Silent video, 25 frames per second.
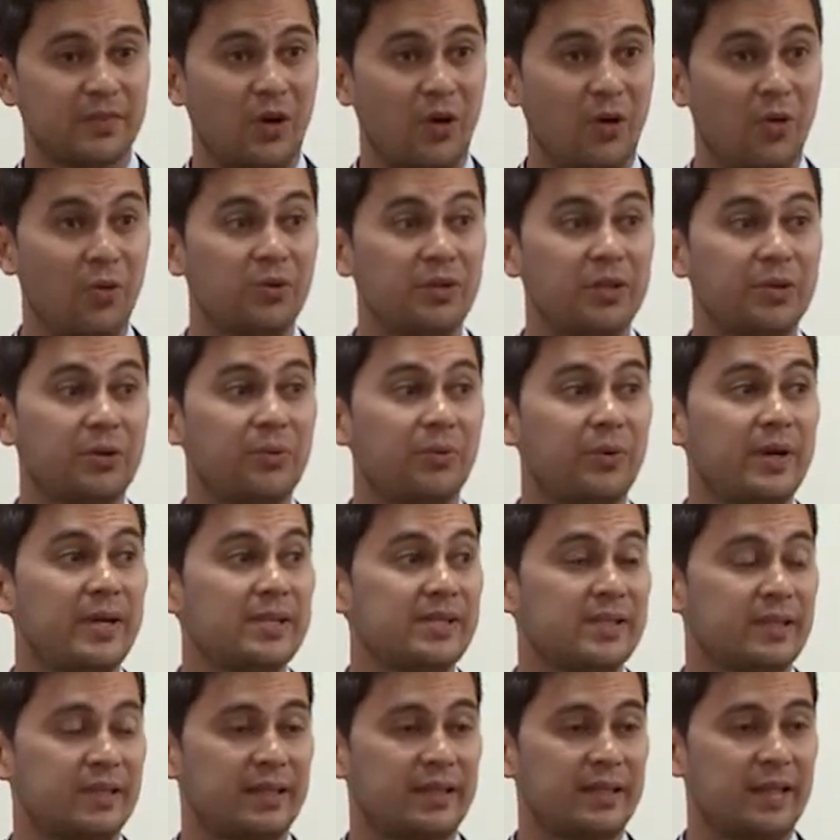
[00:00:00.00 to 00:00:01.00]
only
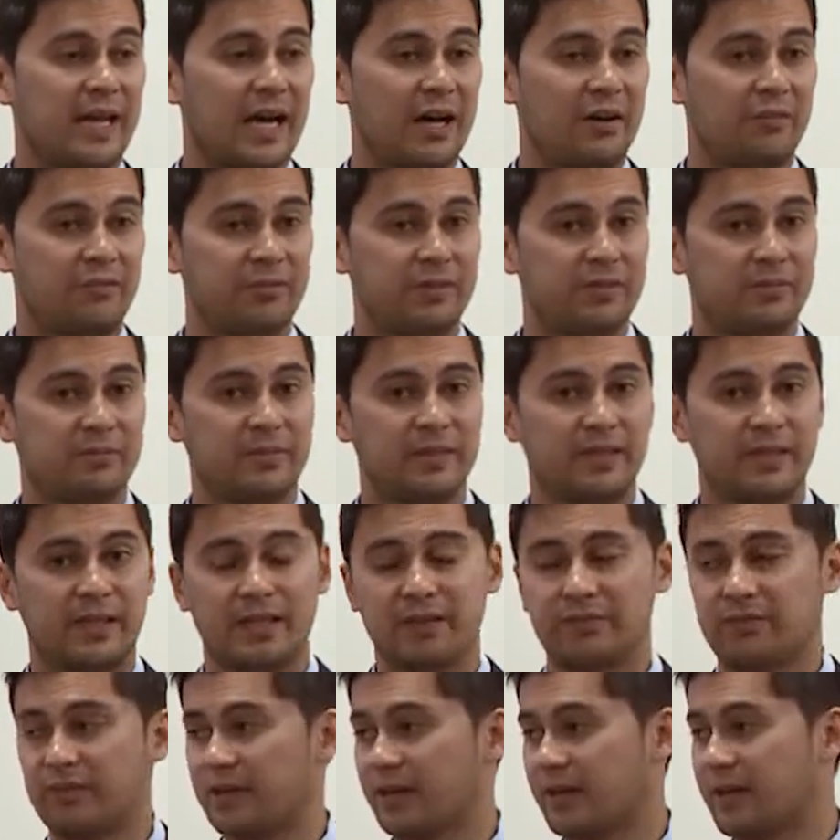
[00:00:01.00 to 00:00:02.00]
recently have we been
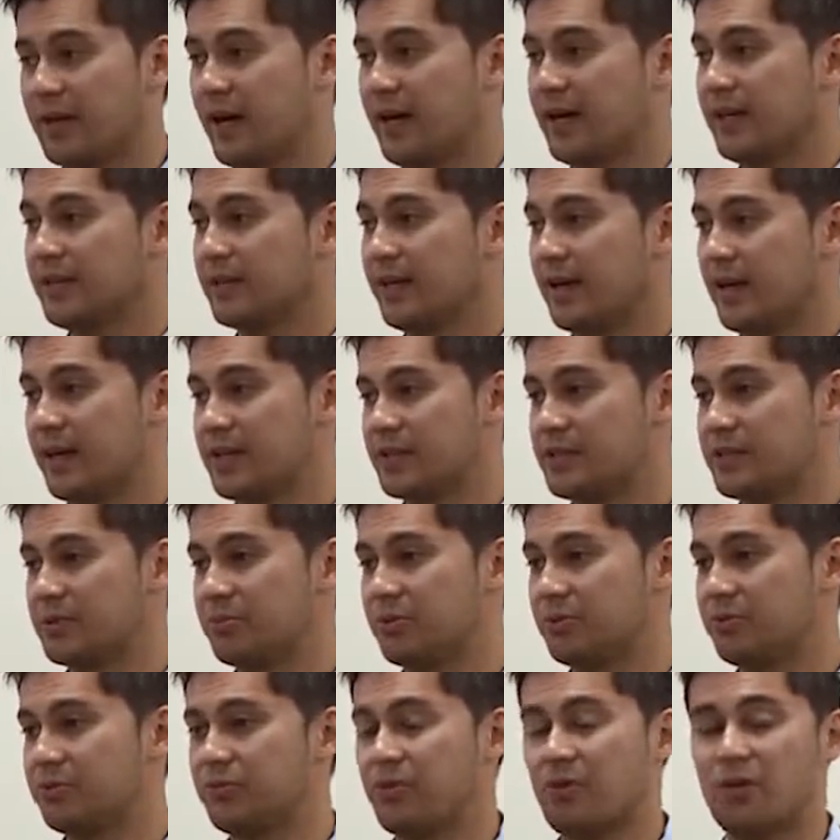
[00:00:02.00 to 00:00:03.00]
given the guidelines
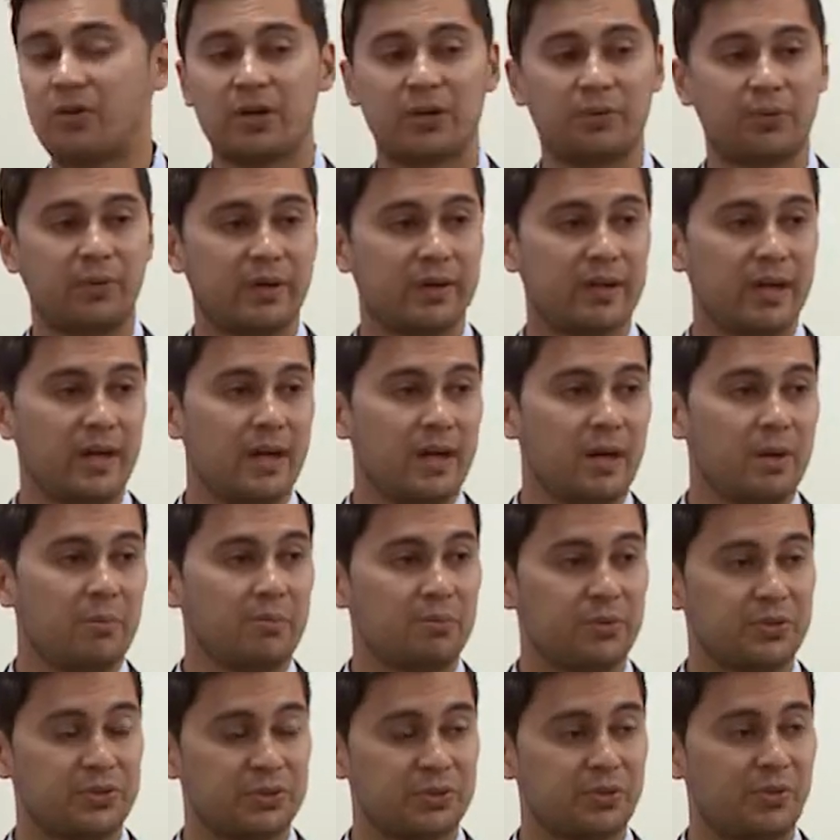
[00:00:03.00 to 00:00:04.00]
to move forward with
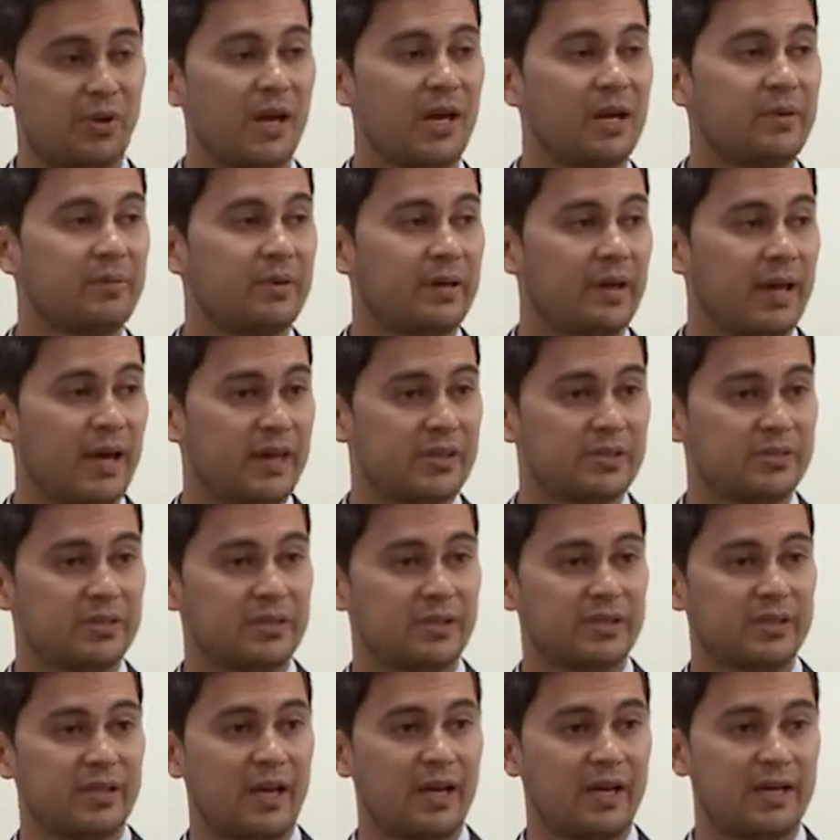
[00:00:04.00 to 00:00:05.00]
prescribing
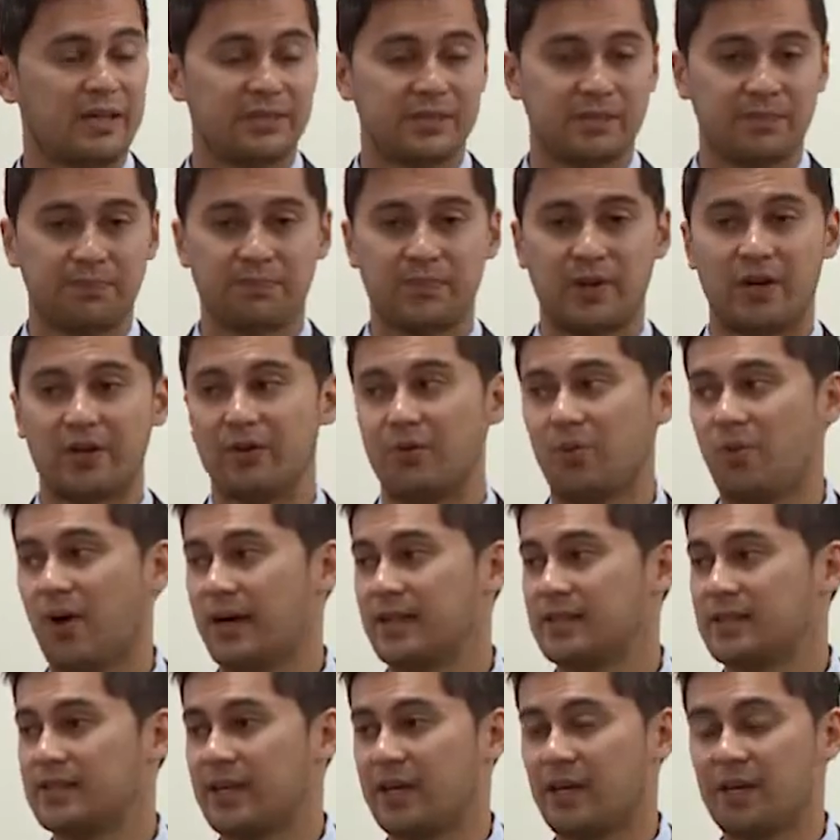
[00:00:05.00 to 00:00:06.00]
exercise on a
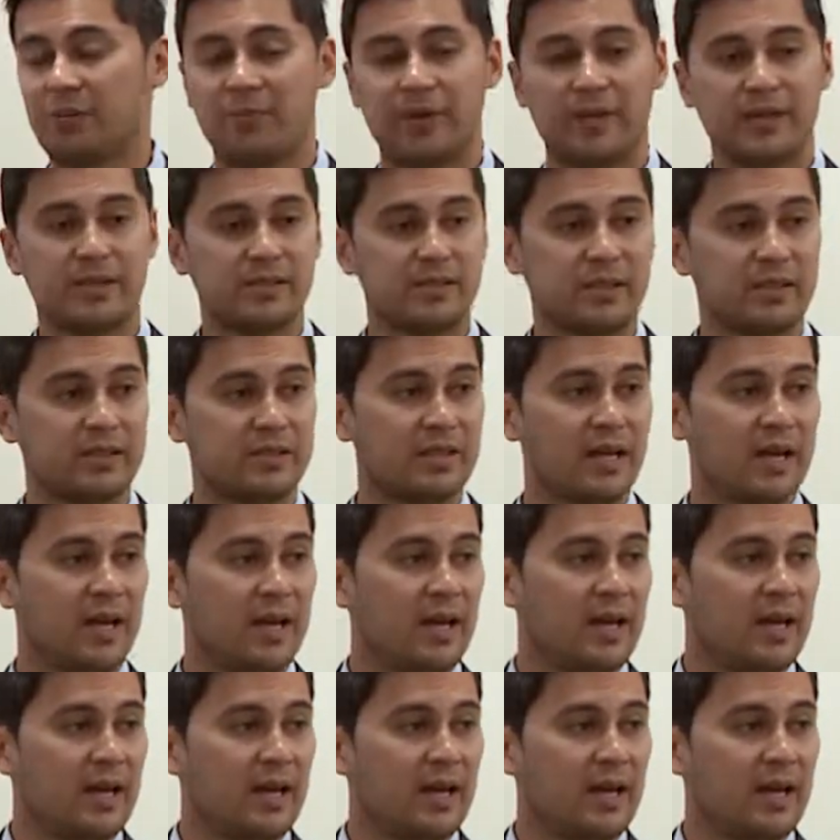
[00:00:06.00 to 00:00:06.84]
wide-scale basis.